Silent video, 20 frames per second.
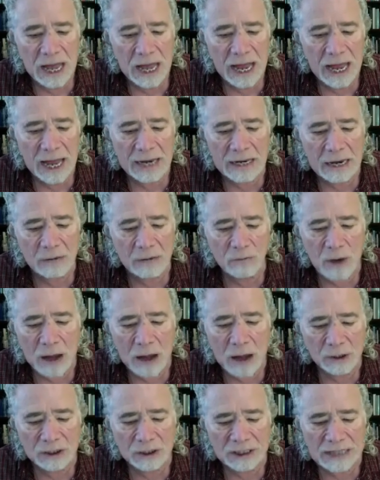And
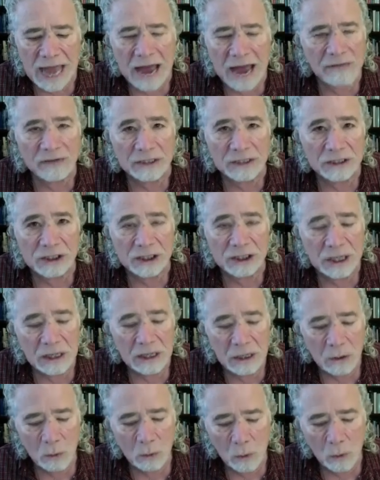Robert Savage
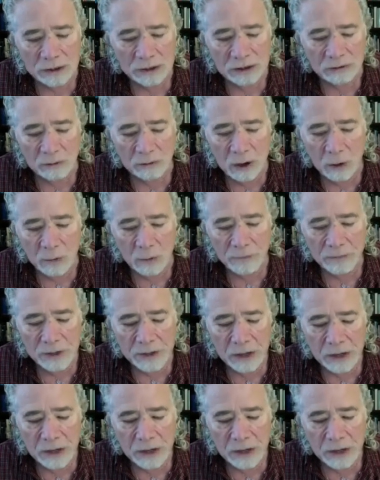once wrote,